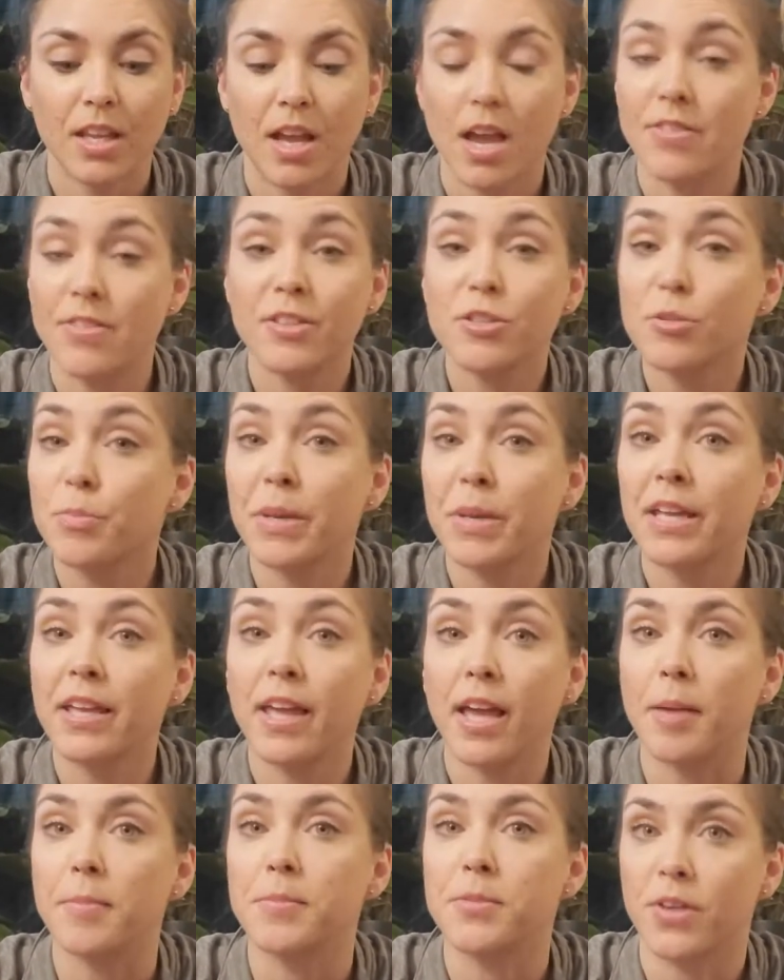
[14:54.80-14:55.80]
And these are big
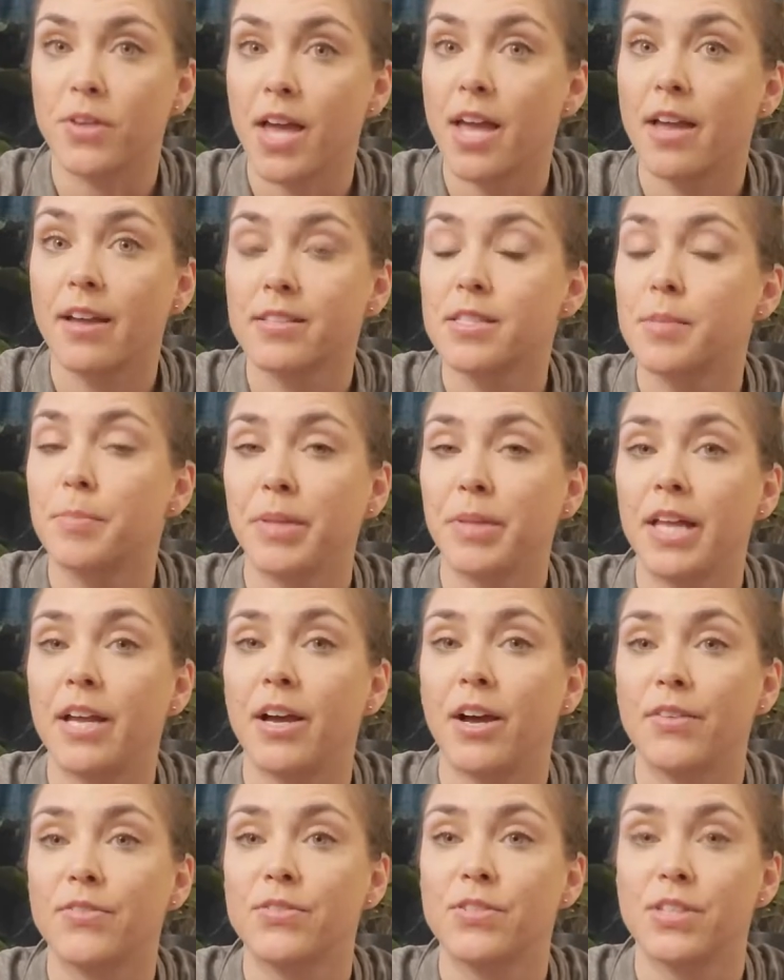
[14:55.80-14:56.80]
games, okay? Because the
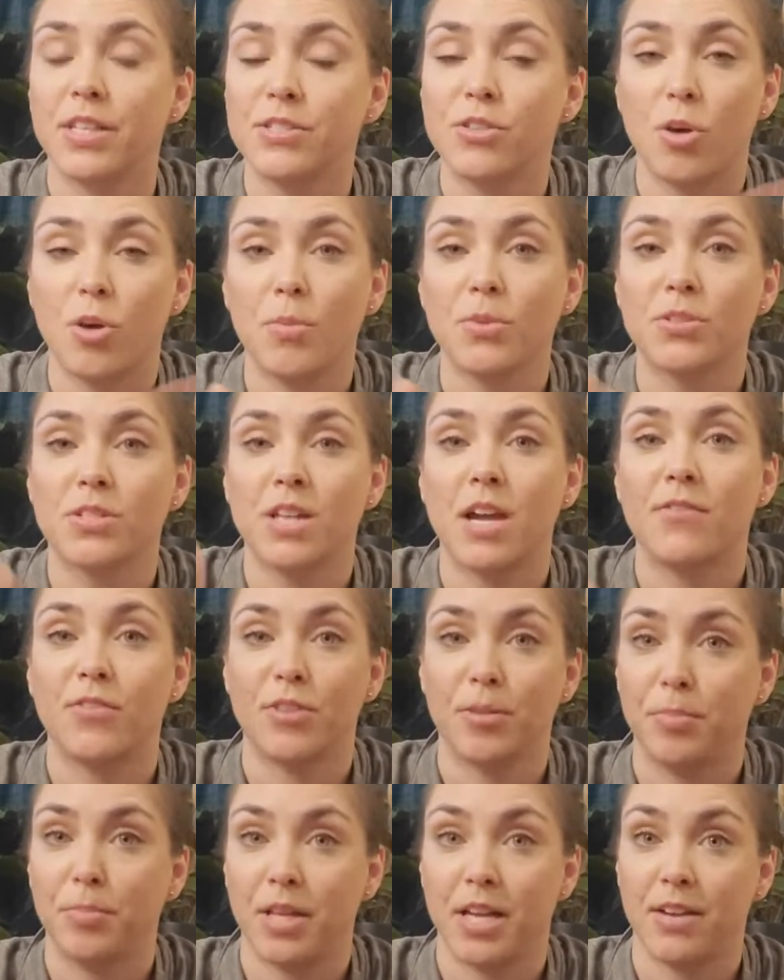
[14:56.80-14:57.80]
playoffs, it's almost time for
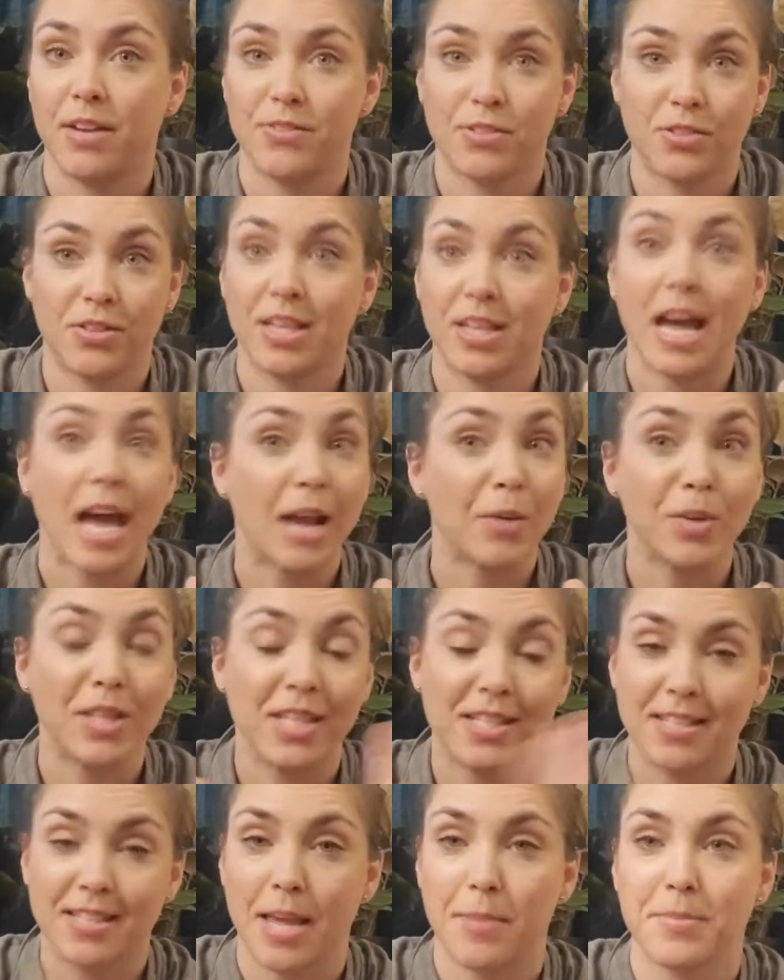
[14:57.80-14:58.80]
the playoffs, so they got to win
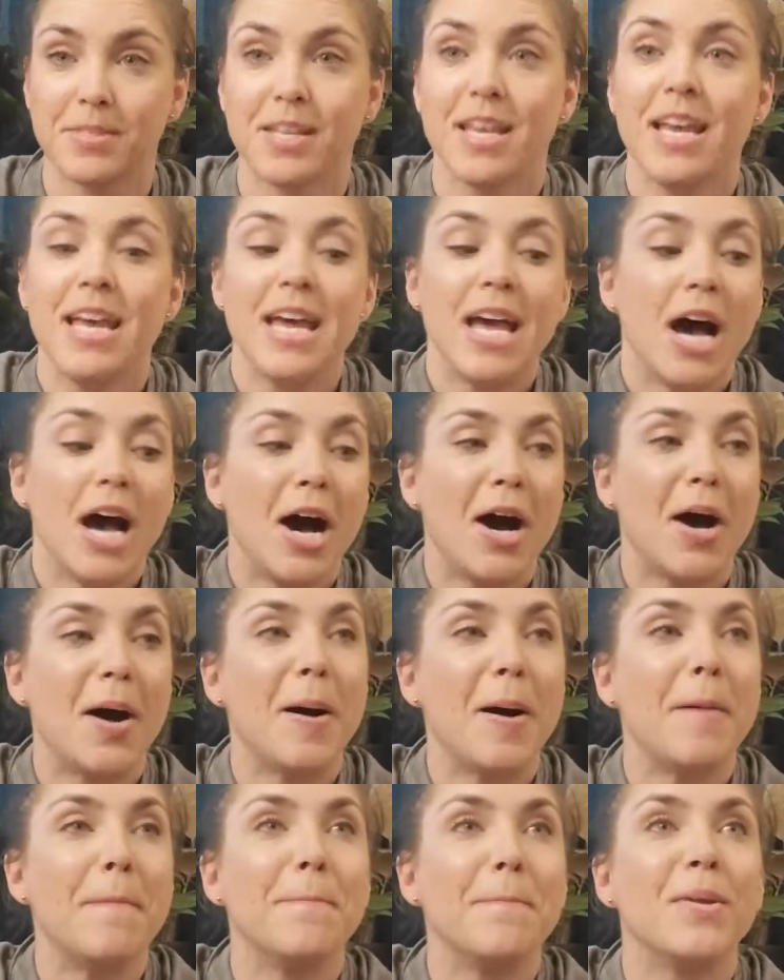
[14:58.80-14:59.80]
these games.
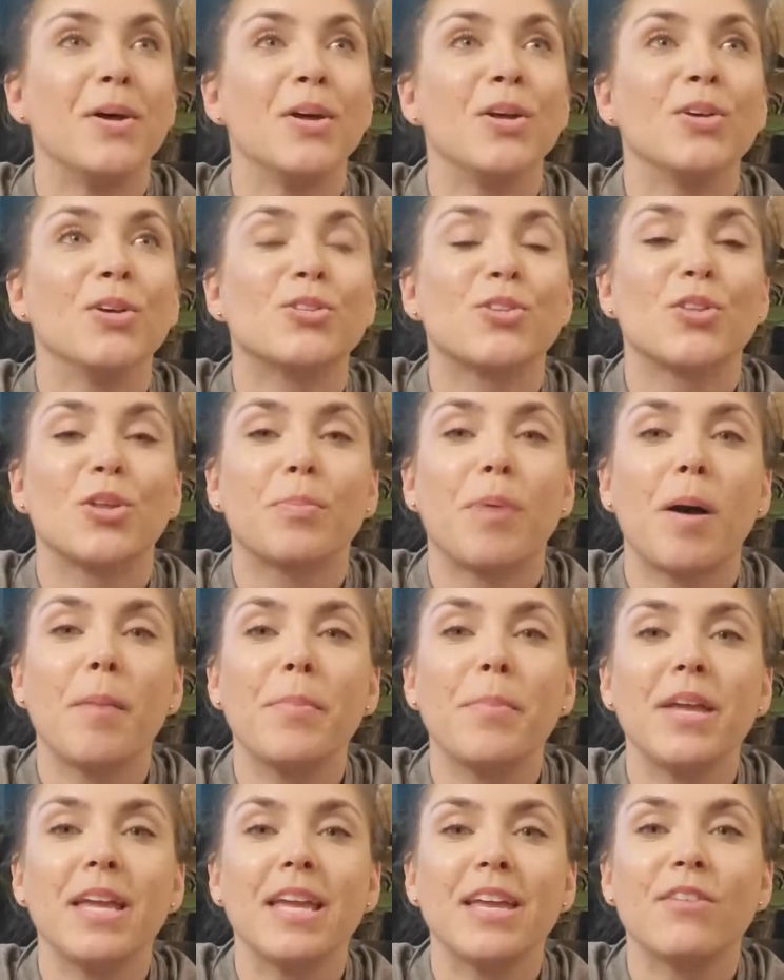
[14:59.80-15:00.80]
So they're
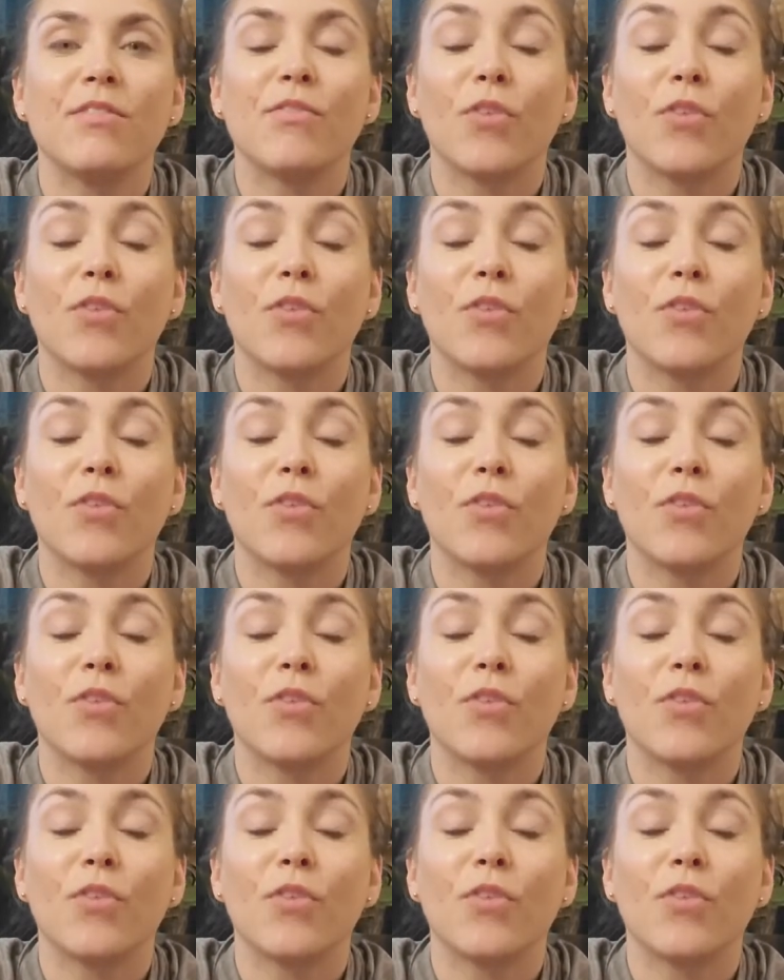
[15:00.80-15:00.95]
pumping in